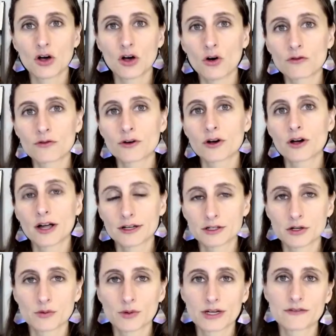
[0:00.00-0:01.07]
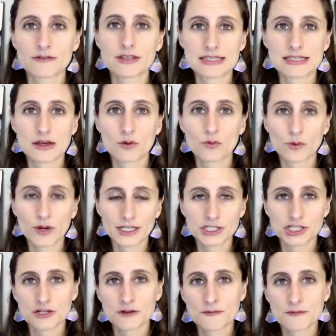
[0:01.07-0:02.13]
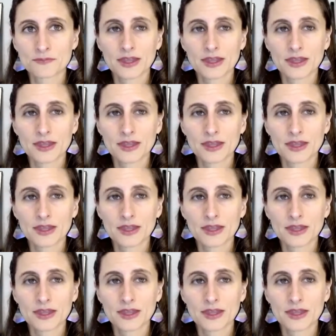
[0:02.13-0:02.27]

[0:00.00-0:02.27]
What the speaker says: over or under one of these at which